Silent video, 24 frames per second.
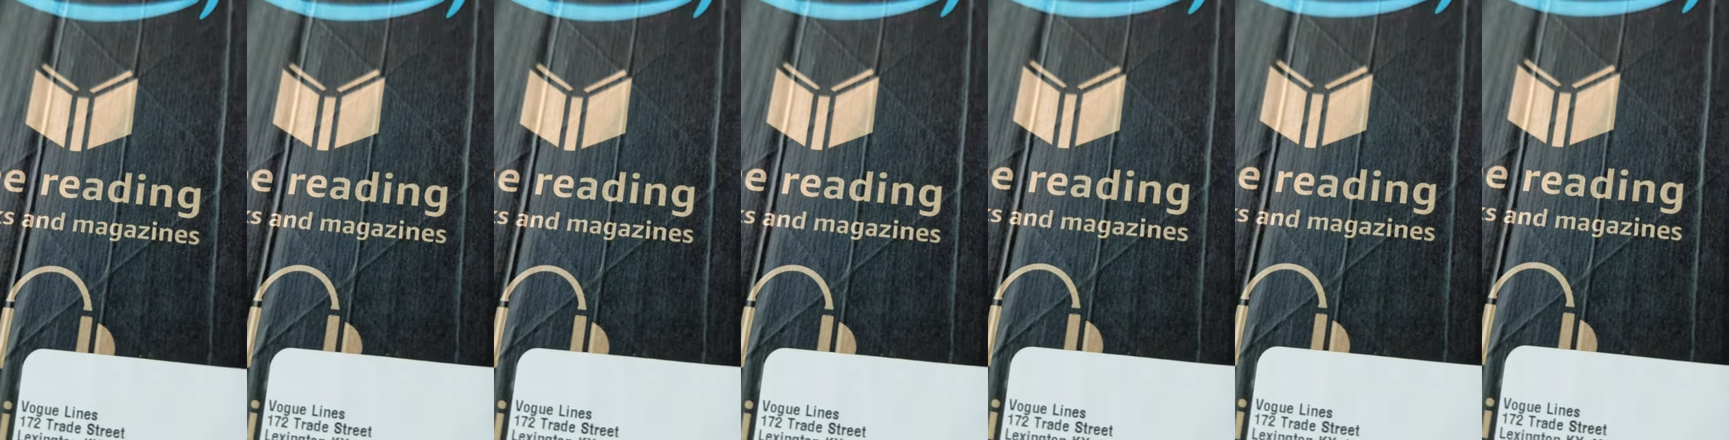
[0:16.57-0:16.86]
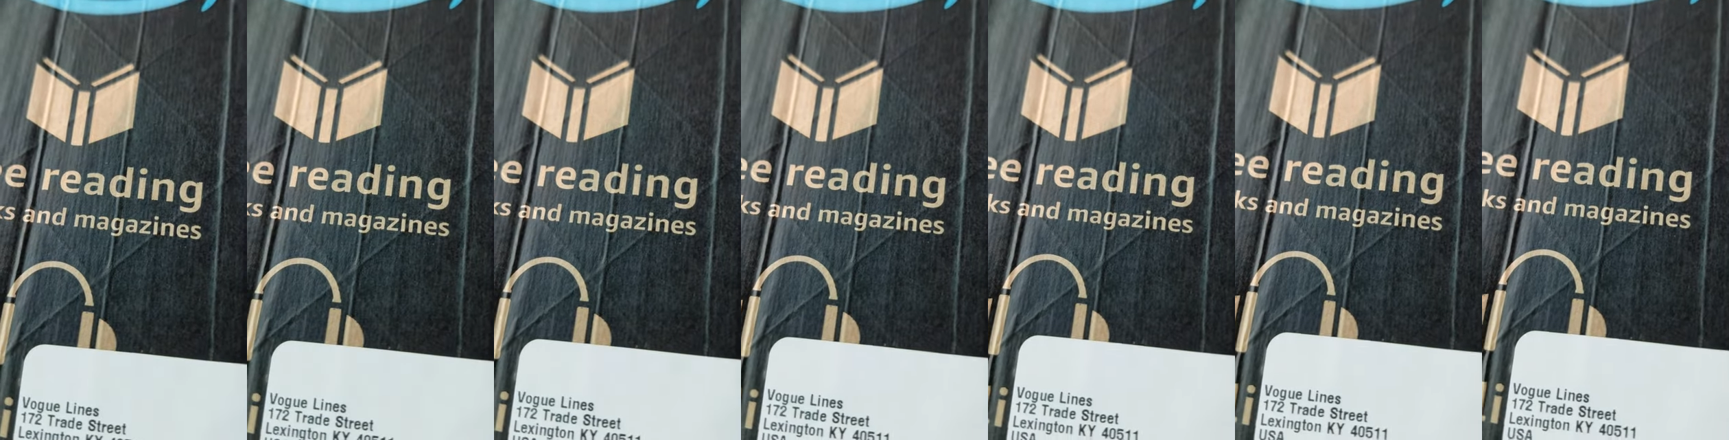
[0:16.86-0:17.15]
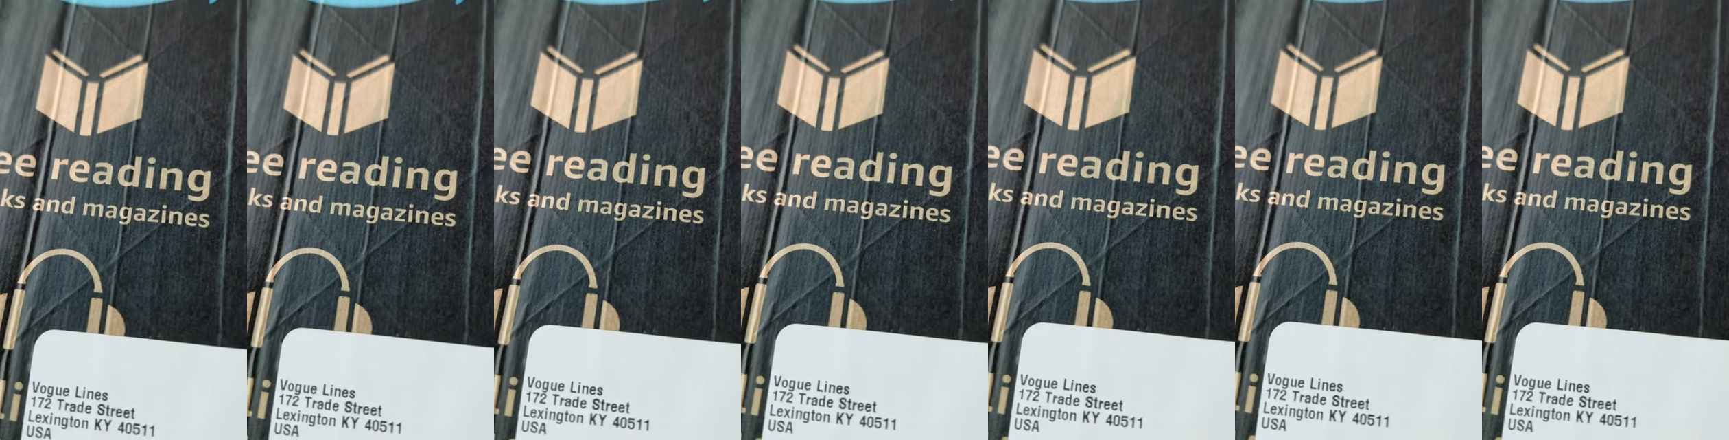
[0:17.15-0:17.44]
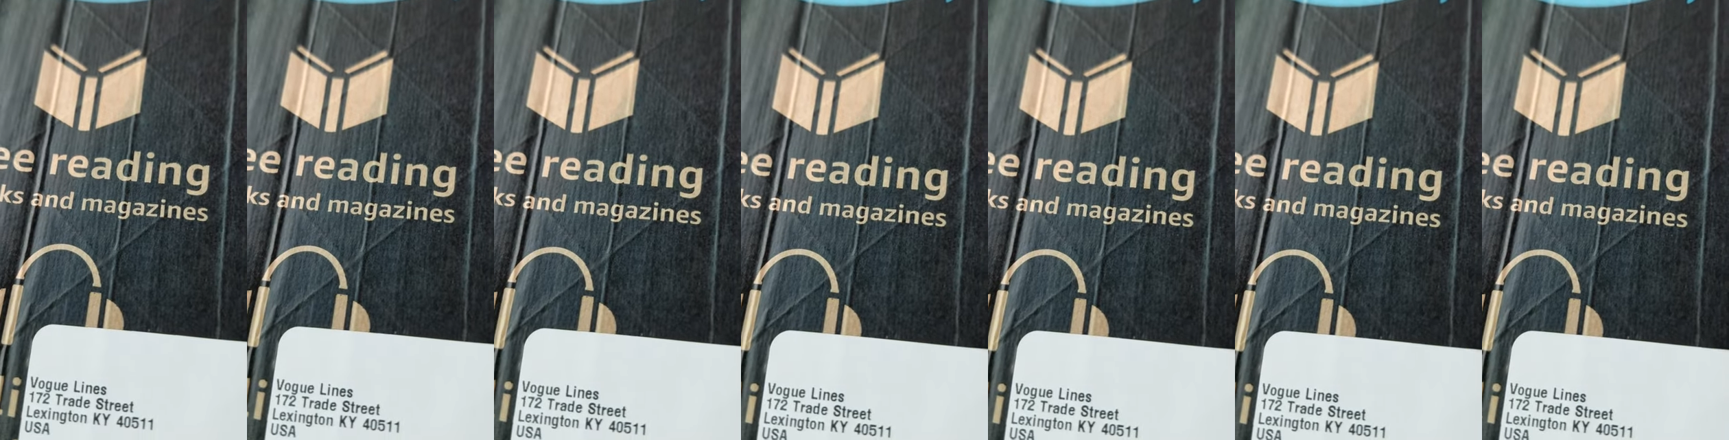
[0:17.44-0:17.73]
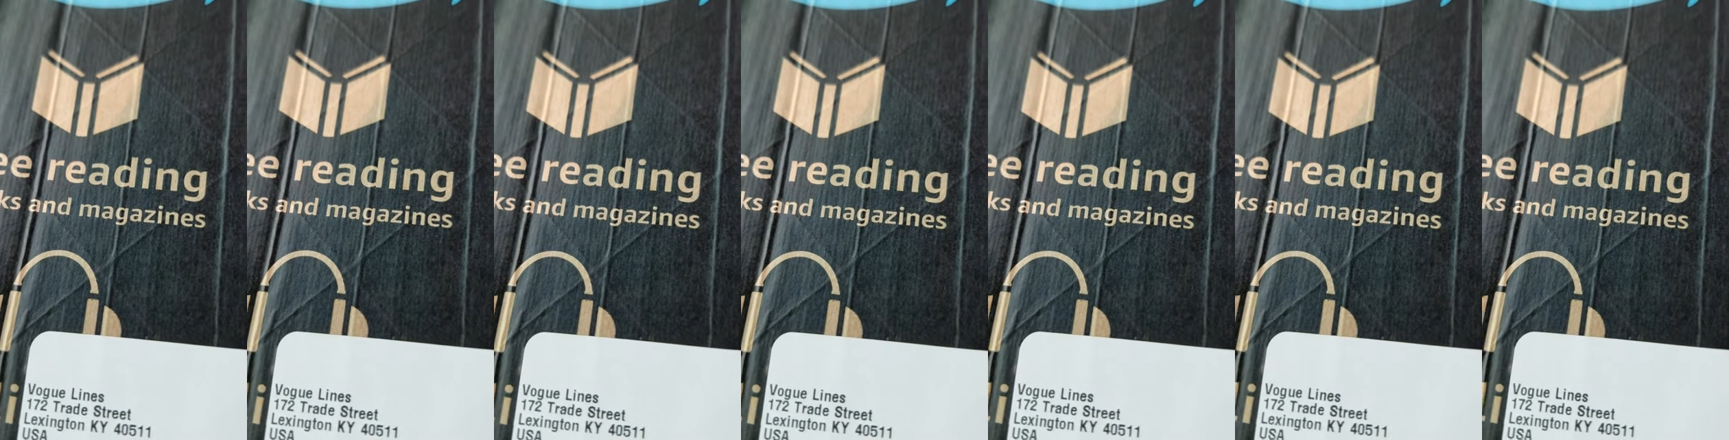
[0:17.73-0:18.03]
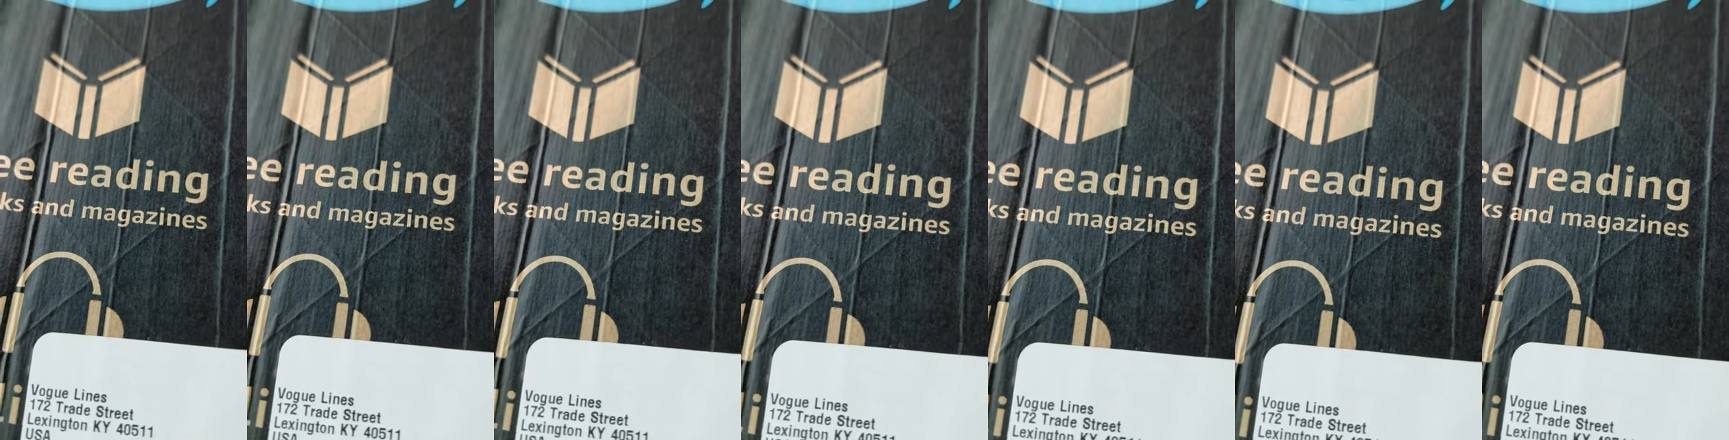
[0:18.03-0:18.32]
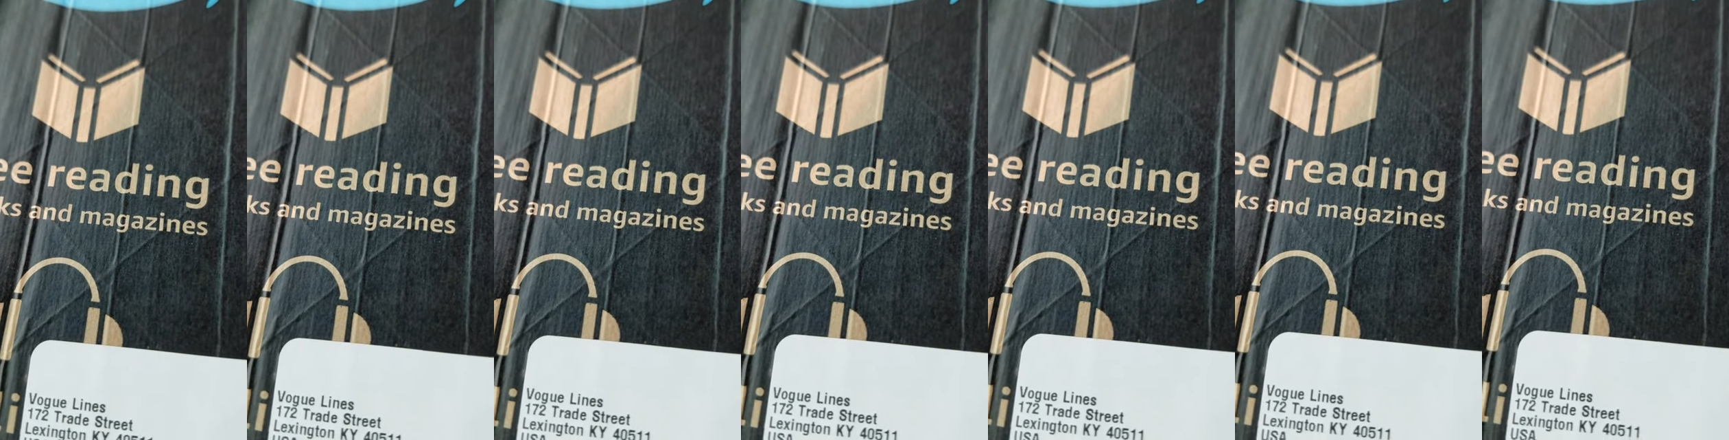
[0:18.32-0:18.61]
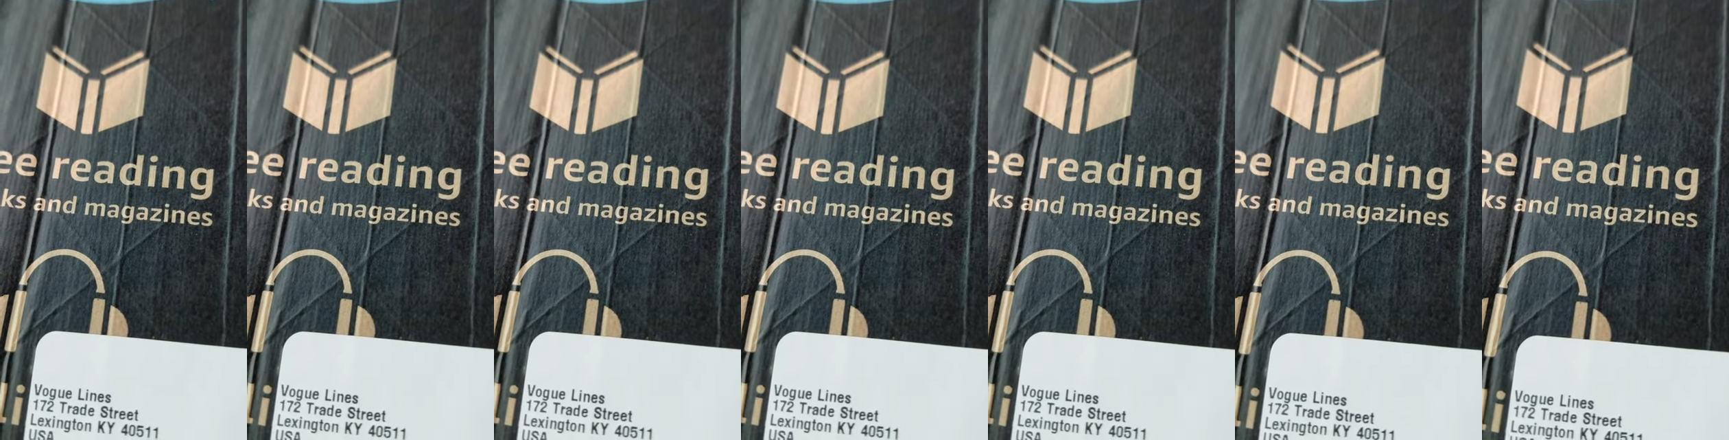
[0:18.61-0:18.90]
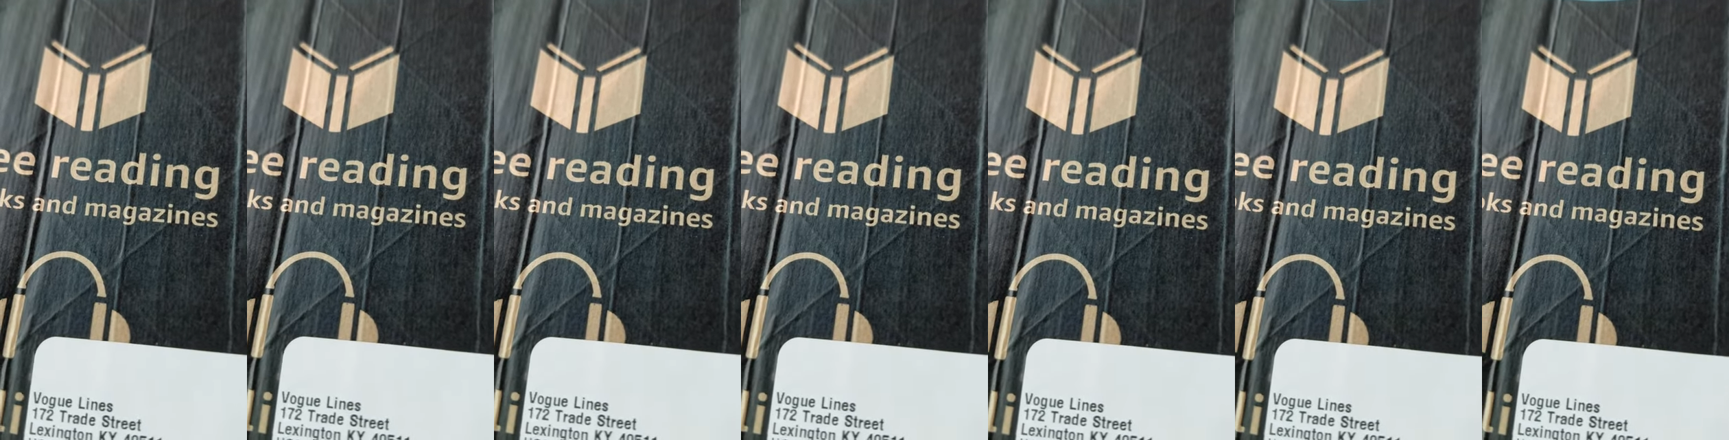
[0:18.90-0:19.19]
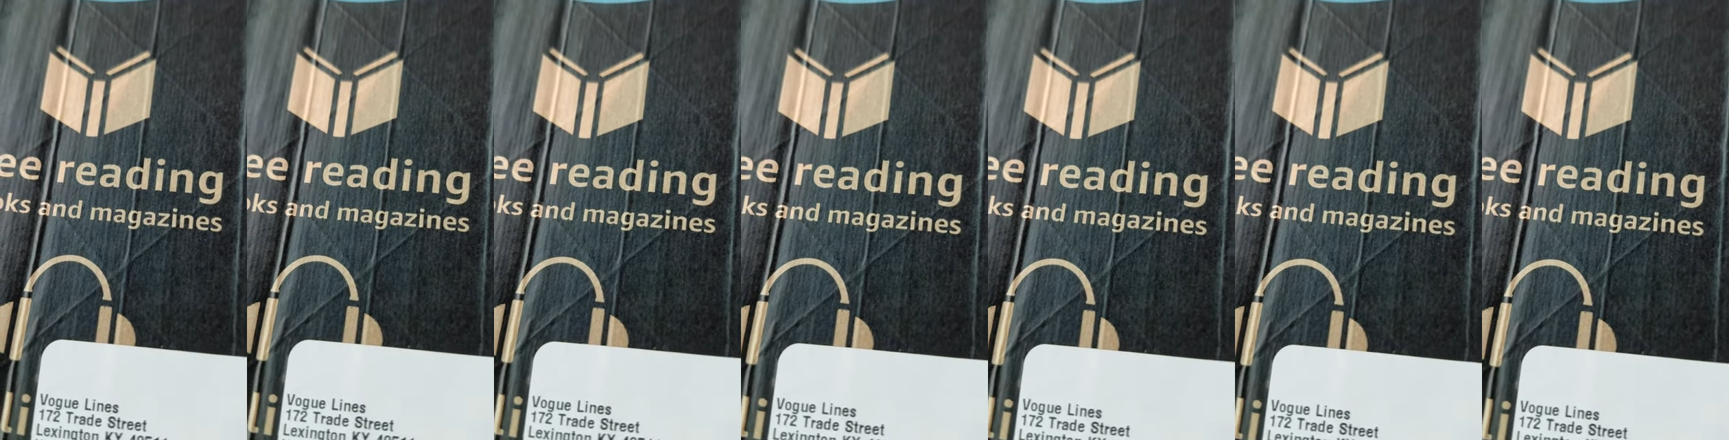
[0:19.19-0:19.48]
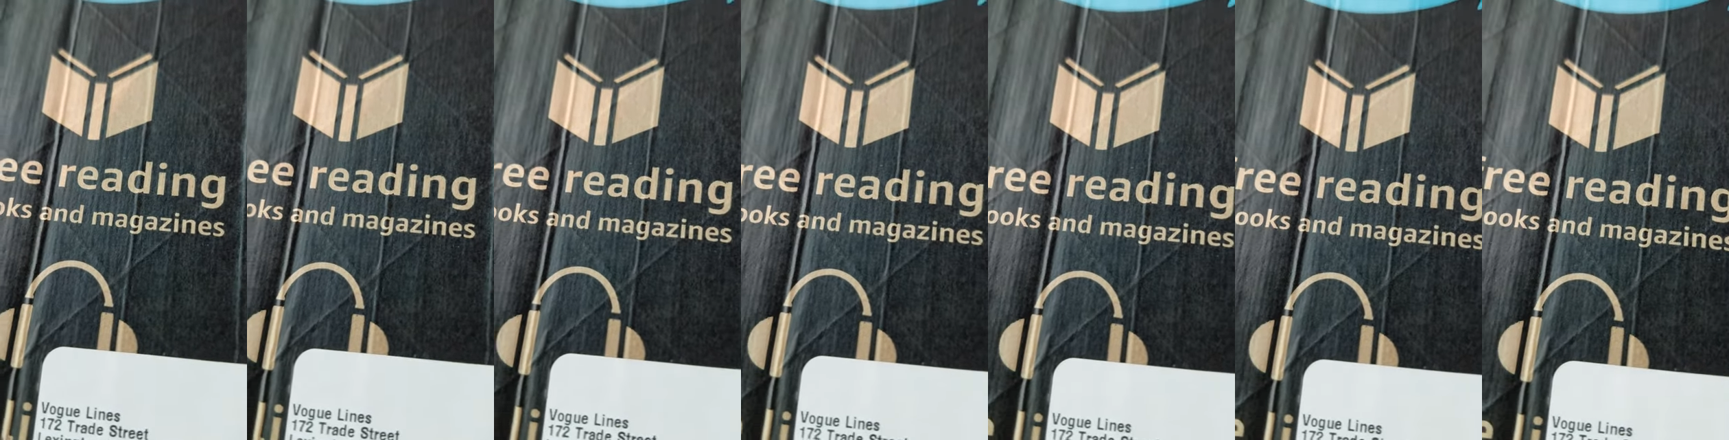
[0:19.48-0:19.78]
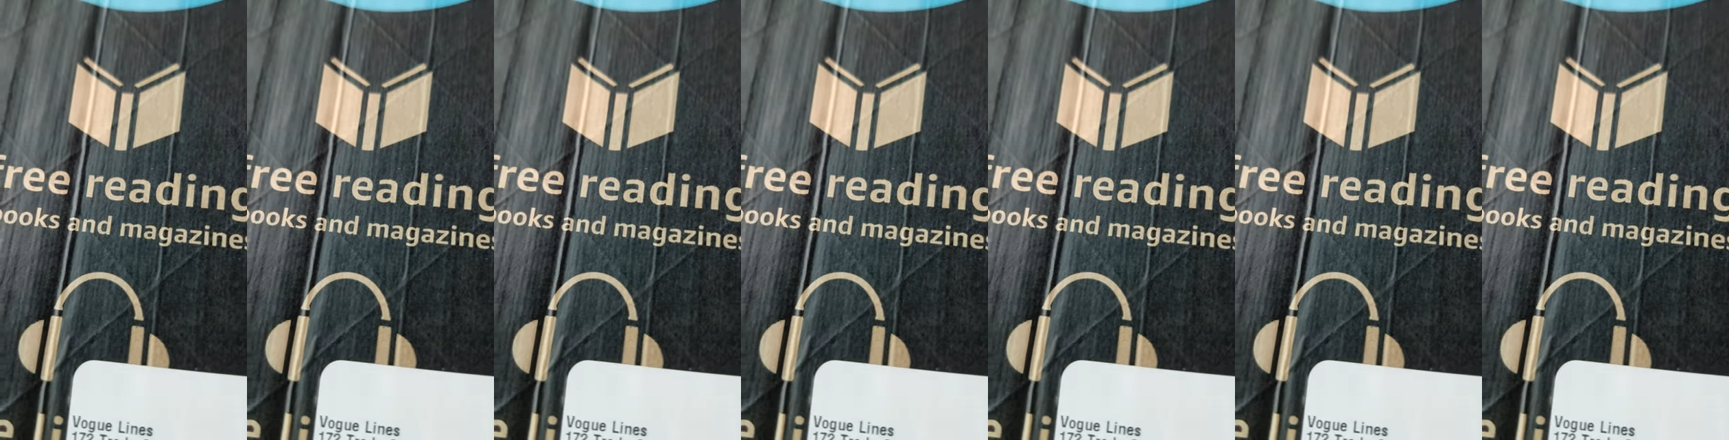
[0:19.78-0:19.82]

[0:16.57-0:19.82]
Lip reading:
Nobody's mouth can be seen.